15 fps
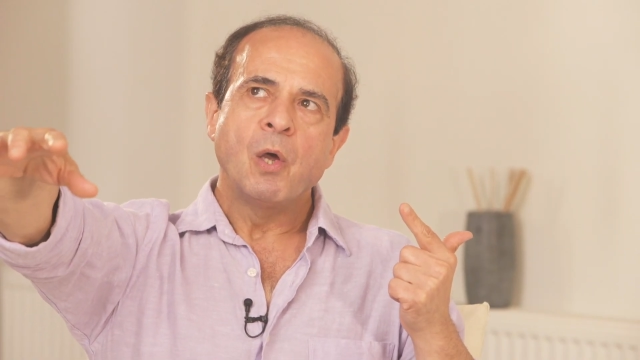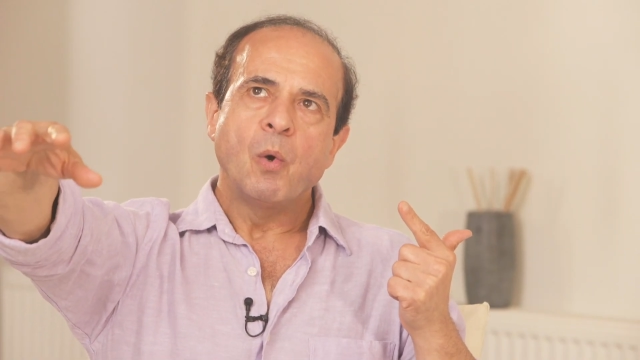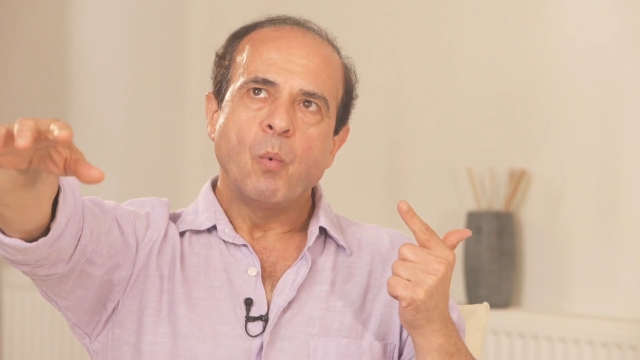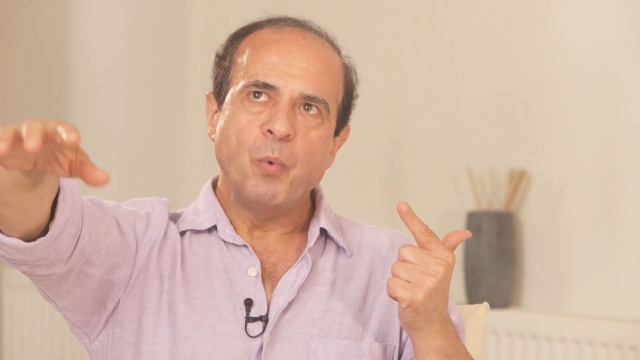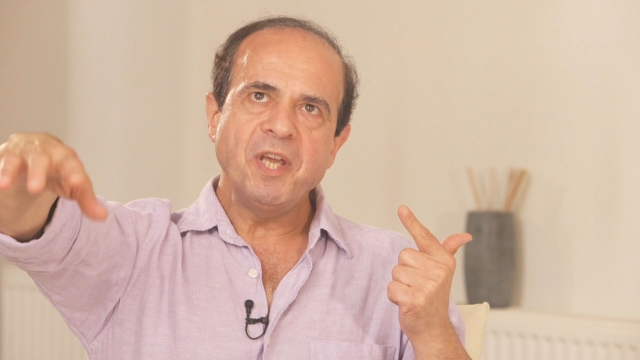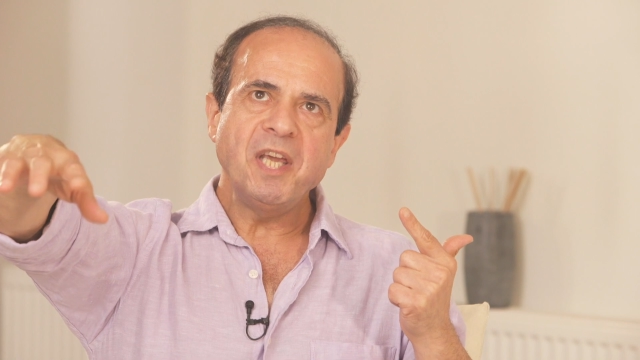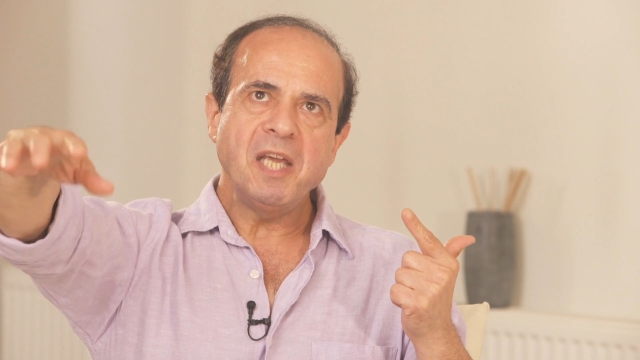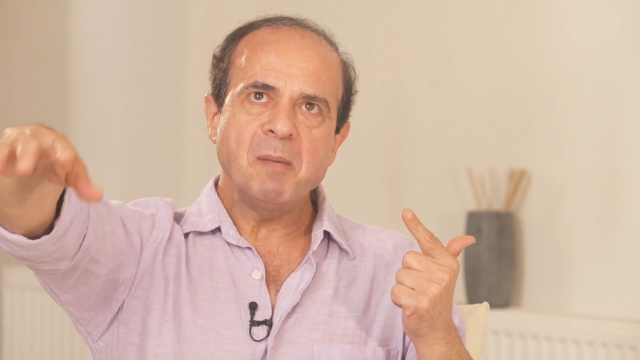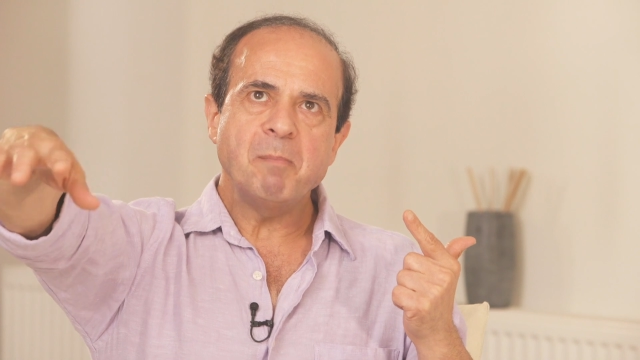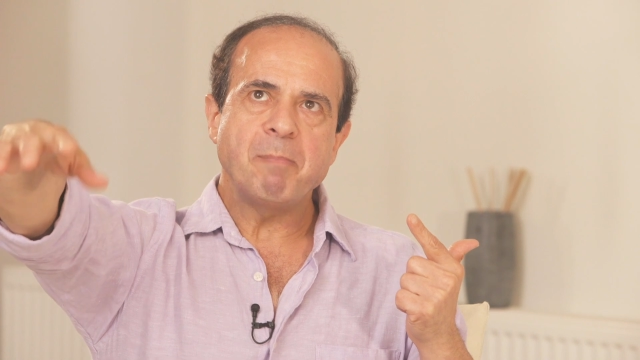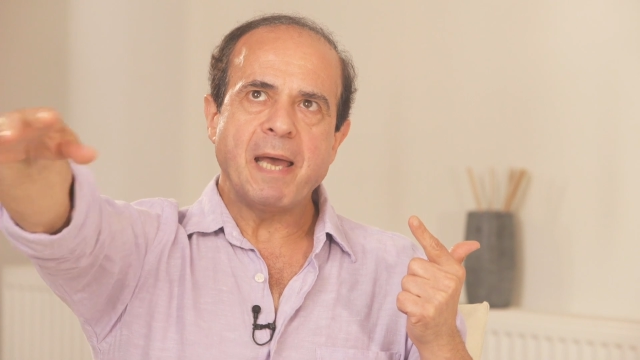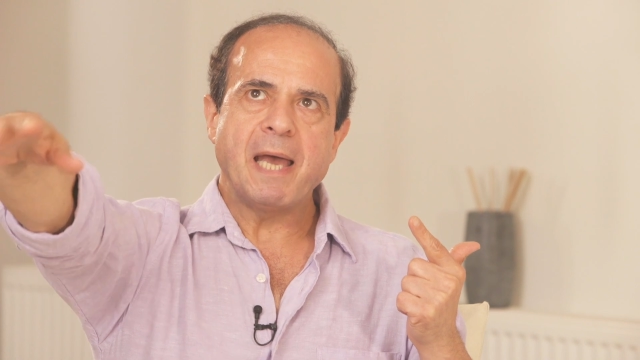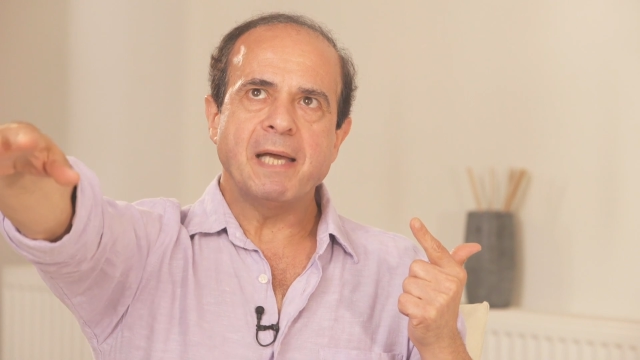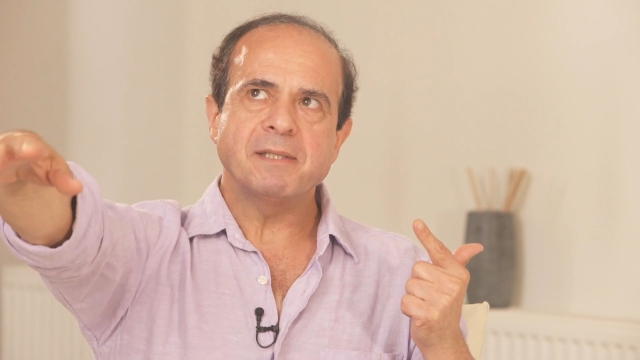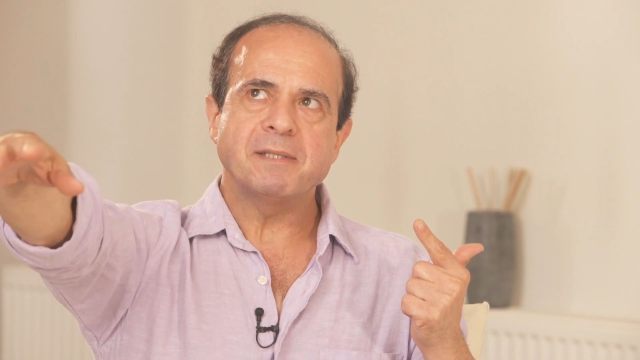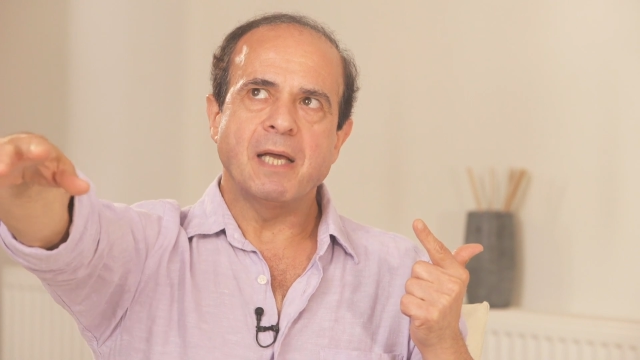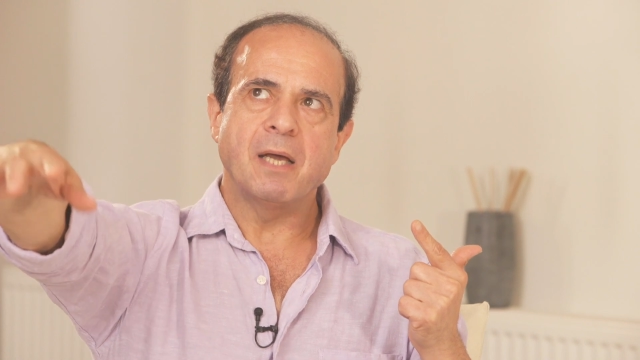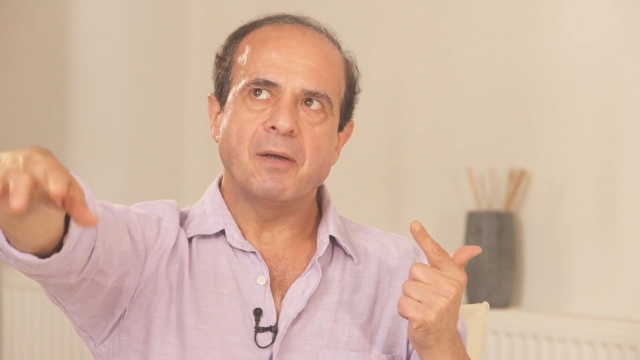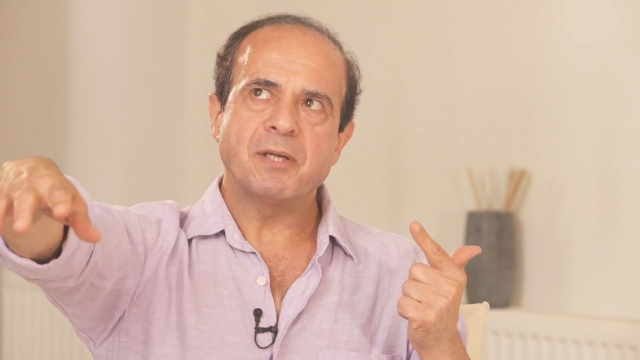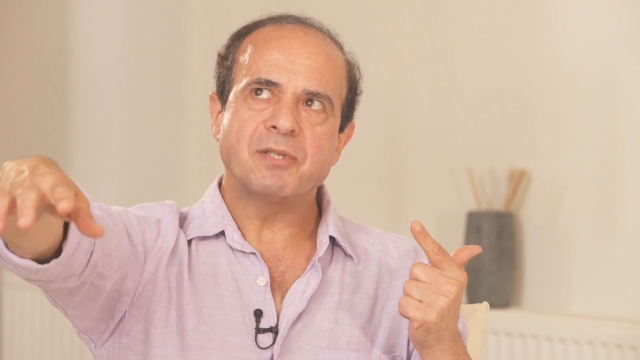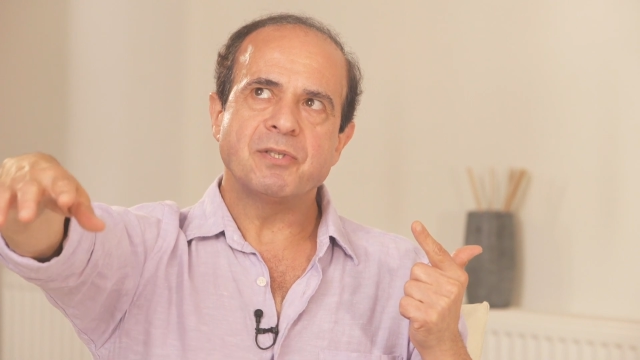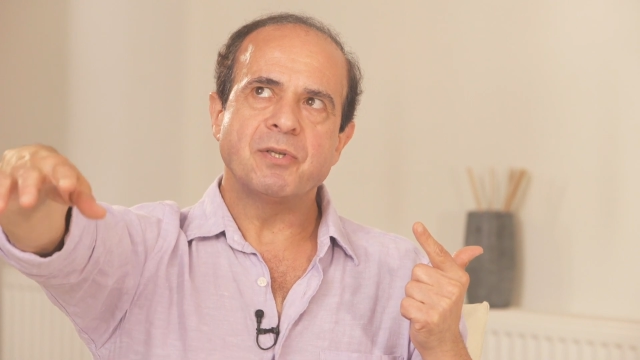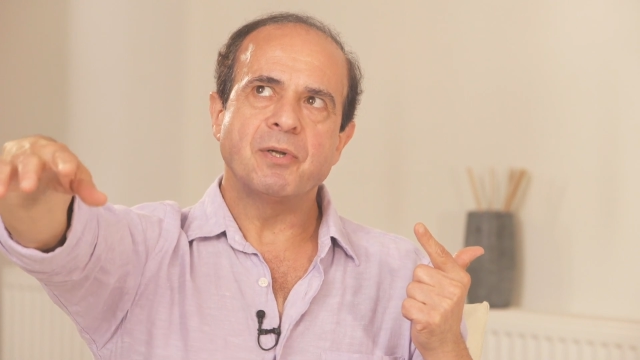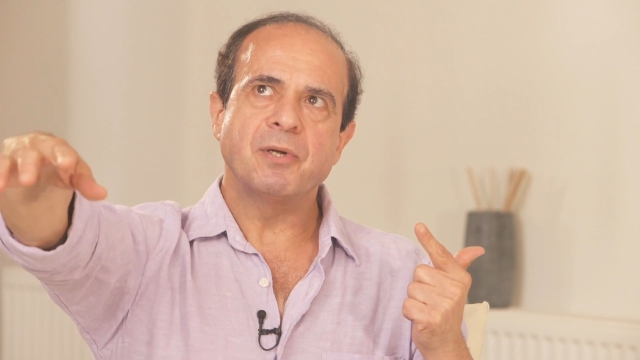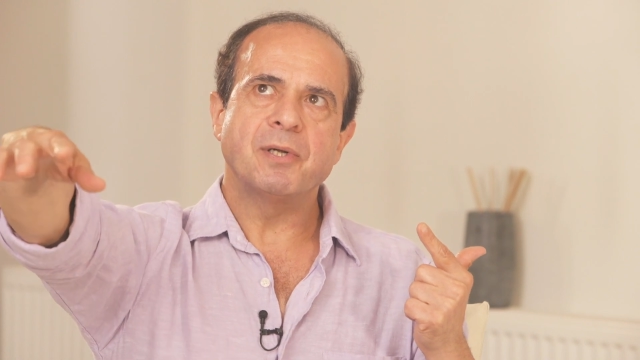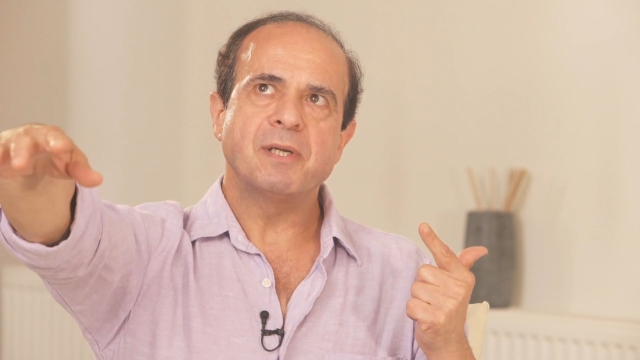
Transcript: We impact our external